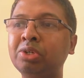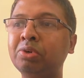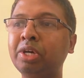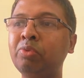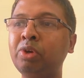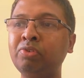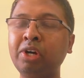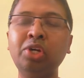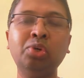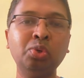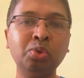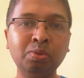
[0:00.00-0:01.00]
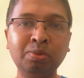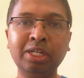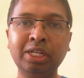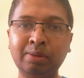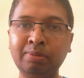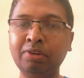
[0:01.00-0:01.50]
Okay, we find too many
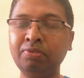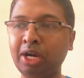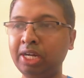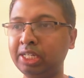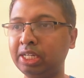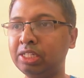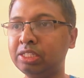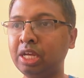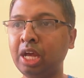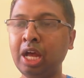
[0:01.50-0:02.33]
number of articles,